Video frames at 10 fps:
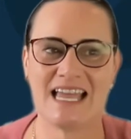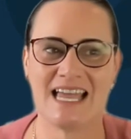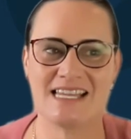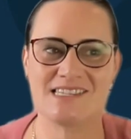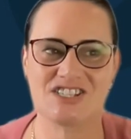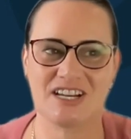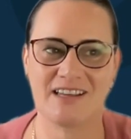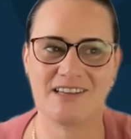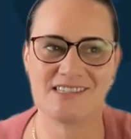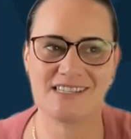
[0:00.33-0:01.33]
has
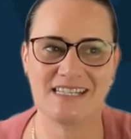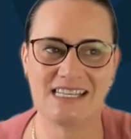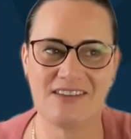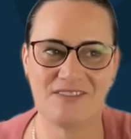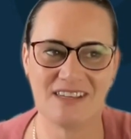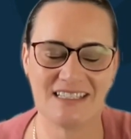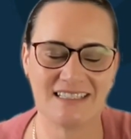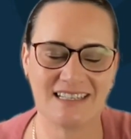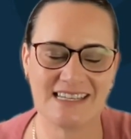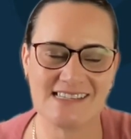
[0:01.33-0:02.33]
changed
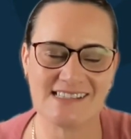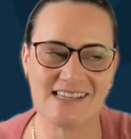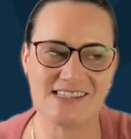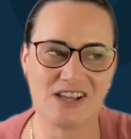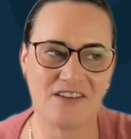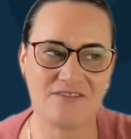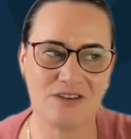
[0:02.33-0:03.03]
significantly since I